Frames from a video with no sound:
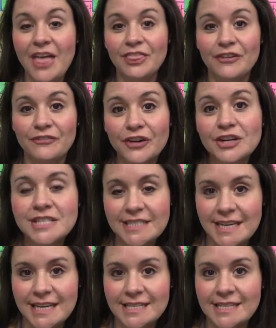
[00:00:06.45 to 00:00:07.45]
The
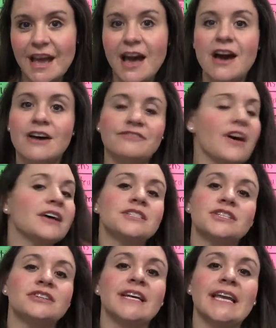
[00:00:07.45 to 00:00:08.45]
first is
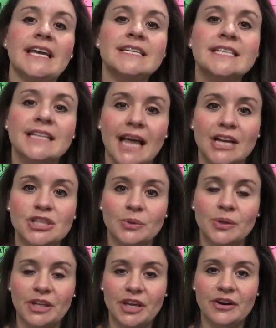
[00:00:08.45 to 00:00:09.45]
fostering
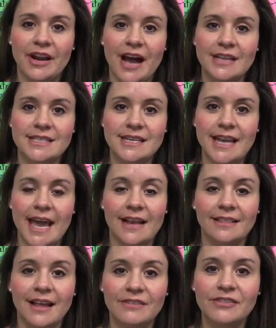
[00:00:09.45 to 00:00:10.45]
intellectual curiosity and a
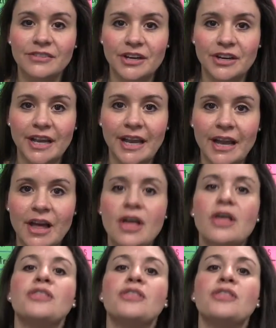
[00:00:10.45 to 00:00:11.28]
love of learning